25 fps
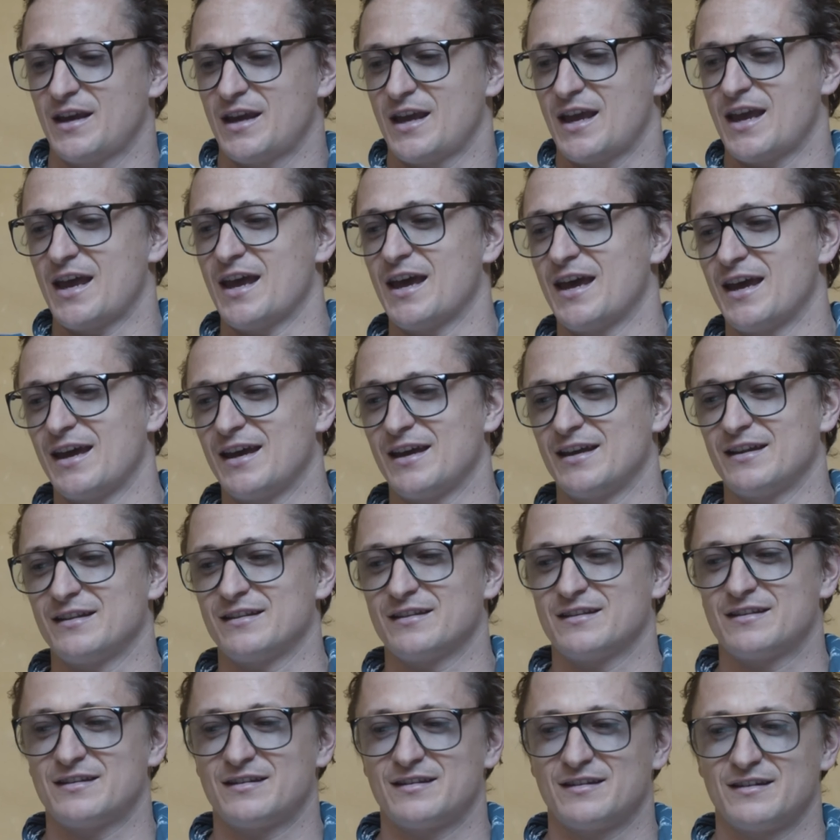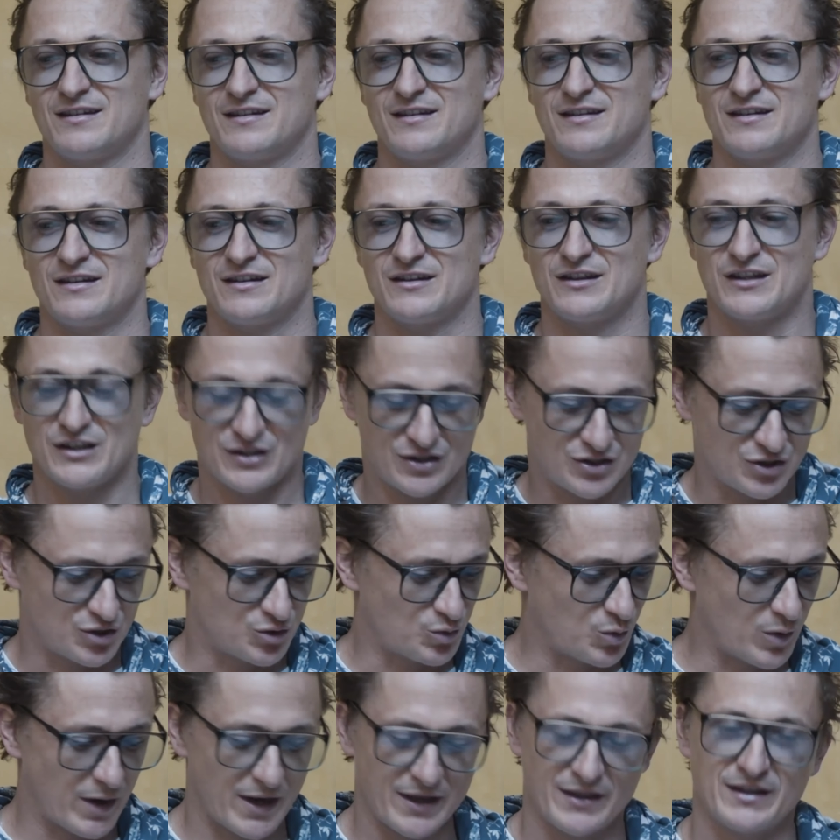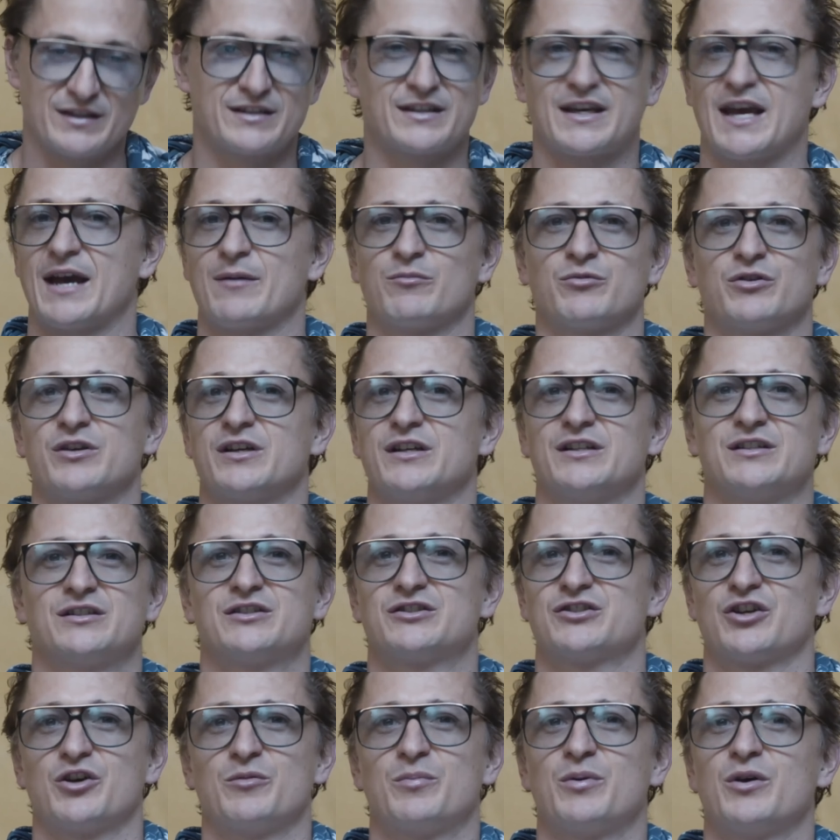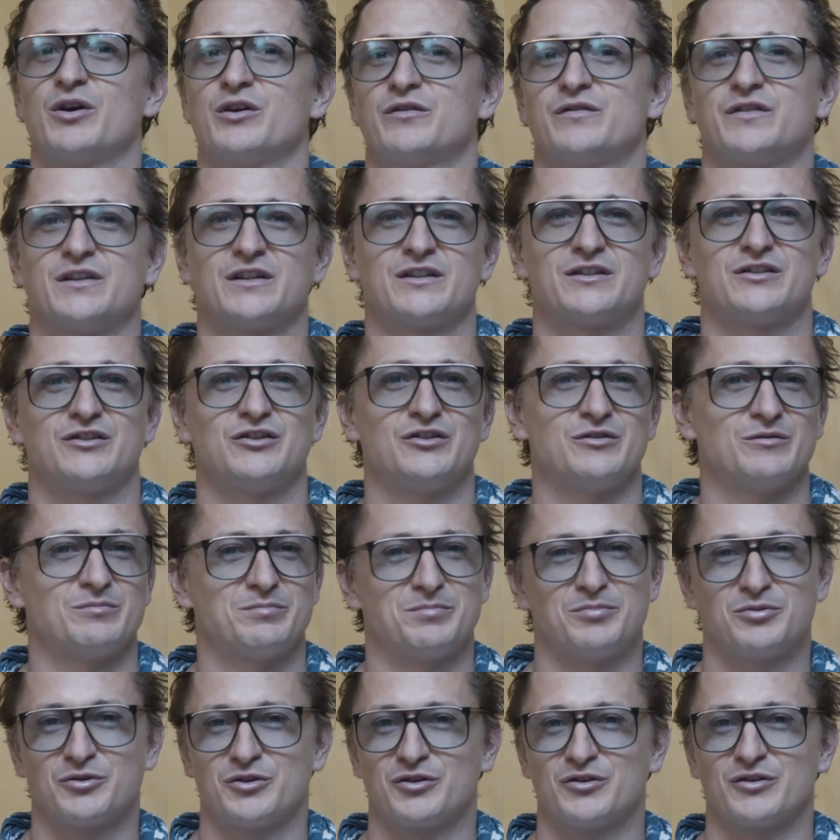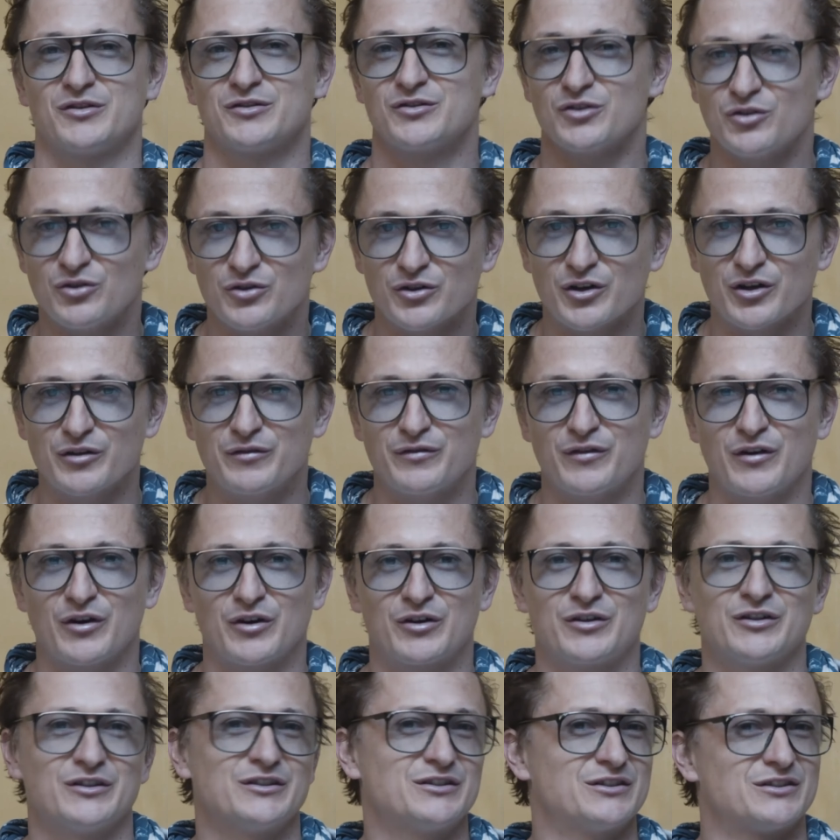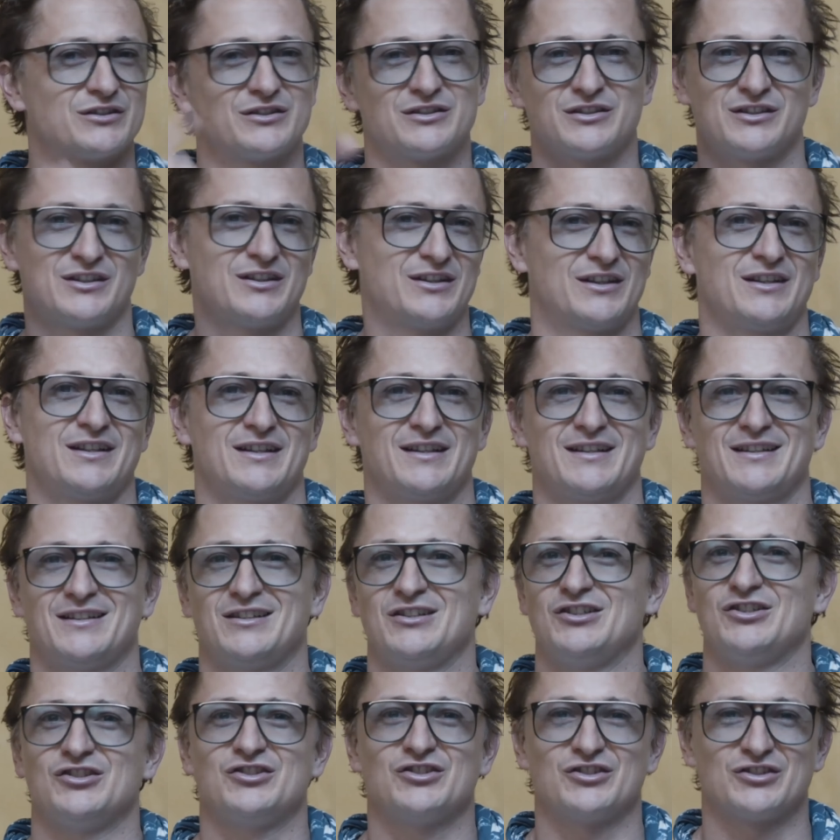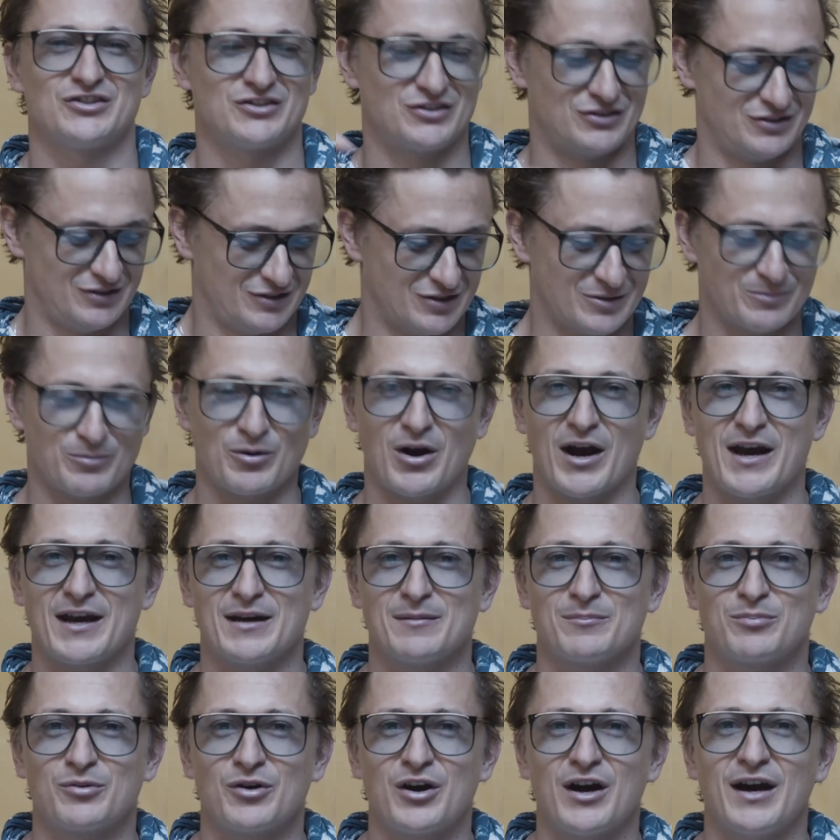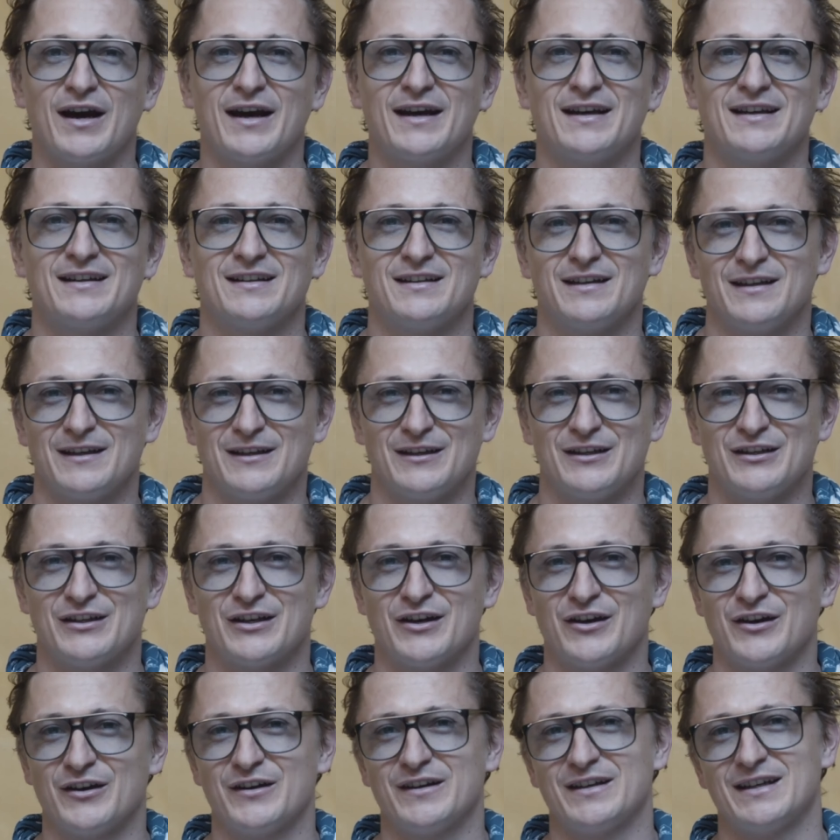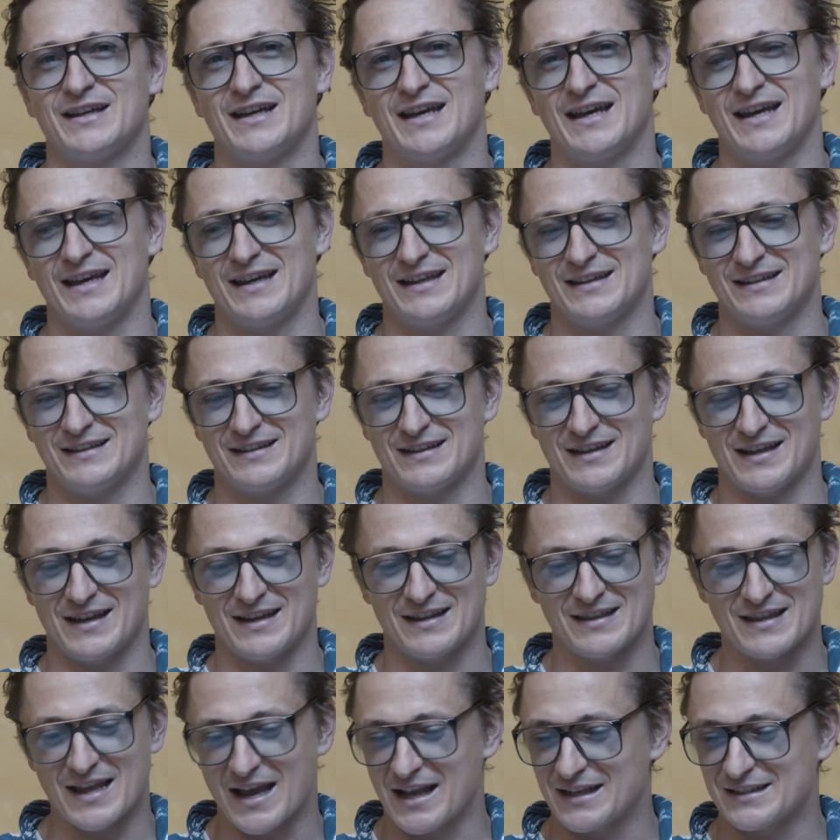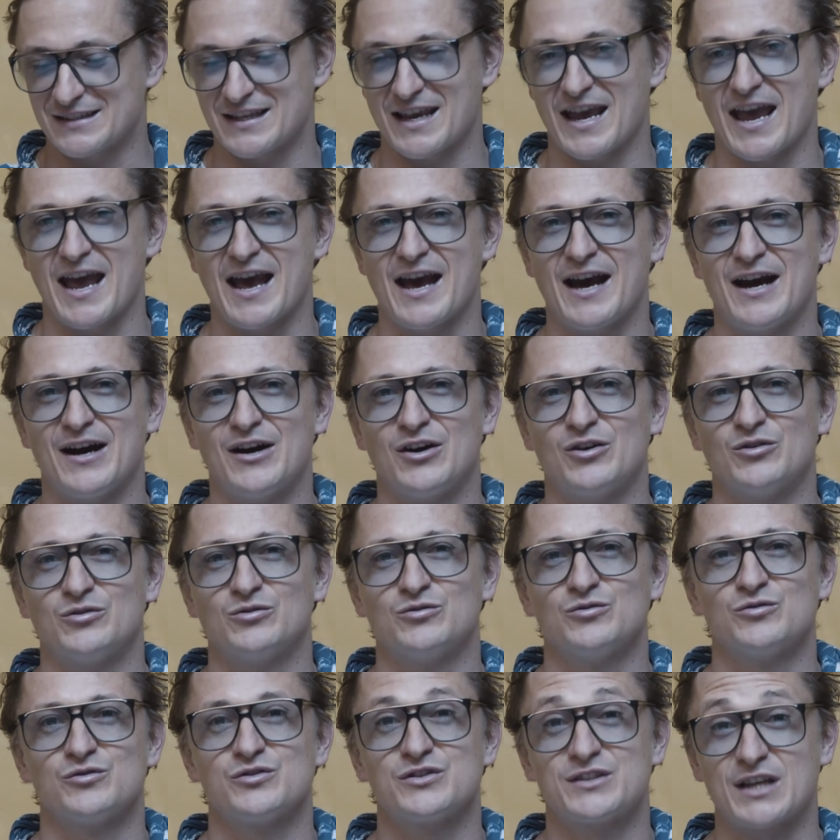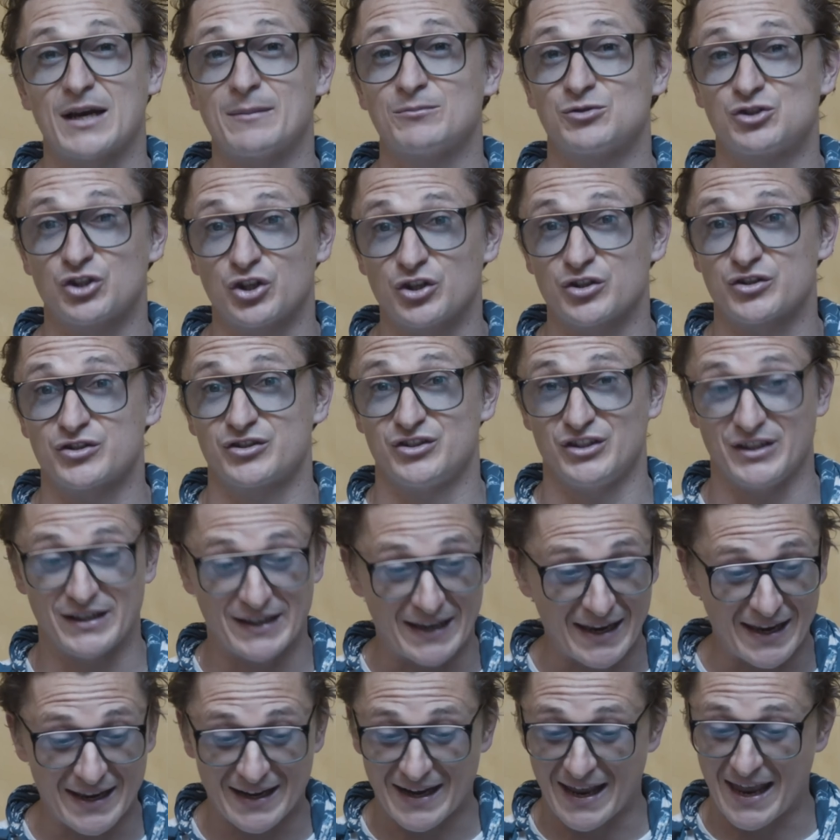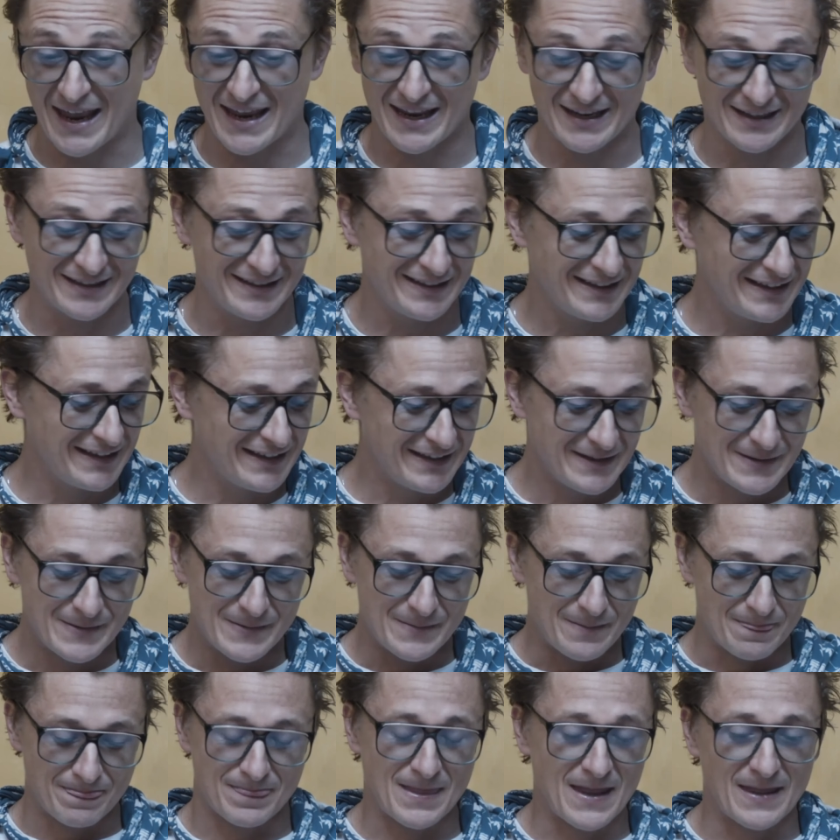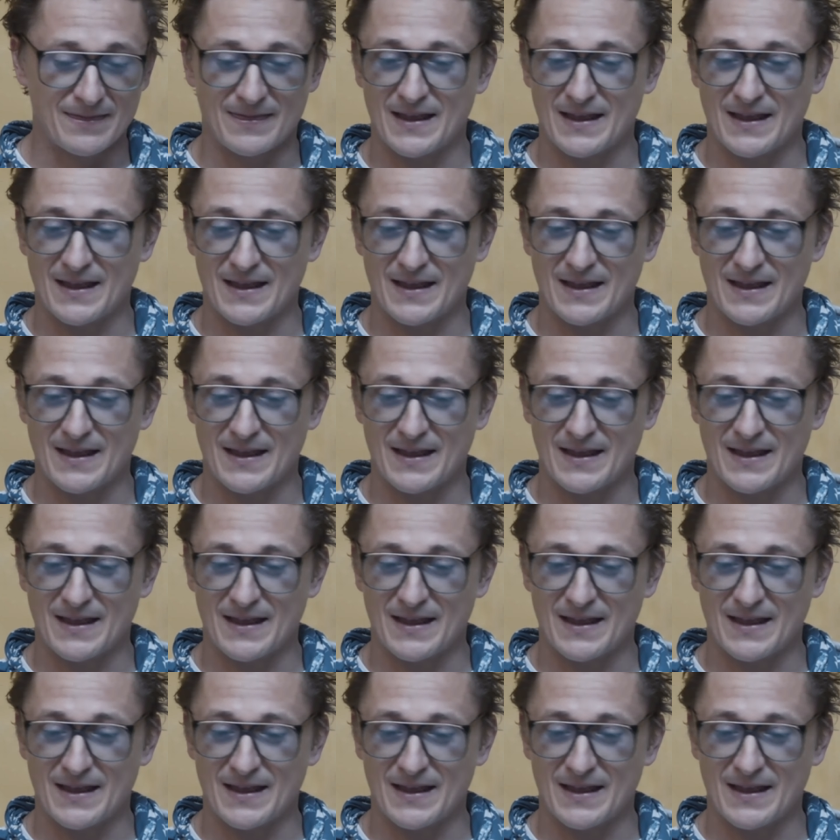and this is where this camera is so perfect. You put it onto autofocus you just spray and pray, you know, and and that's how some shots you get, and and